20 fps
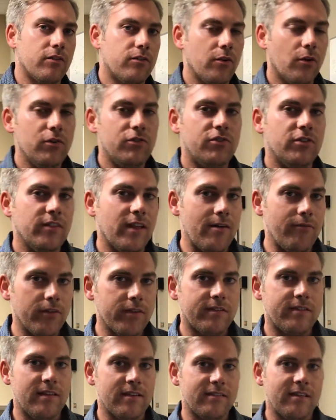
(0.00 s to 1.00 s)
associate
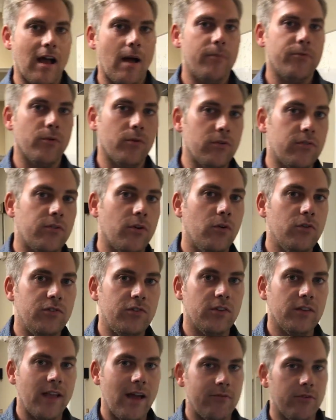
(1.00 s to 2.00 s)
level sysops or
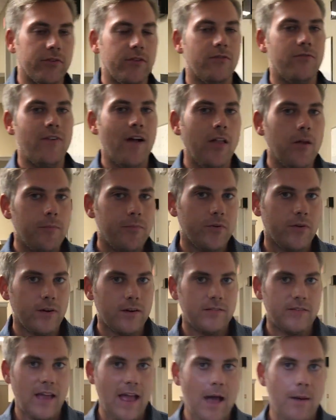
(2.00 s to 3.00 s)
associate level developer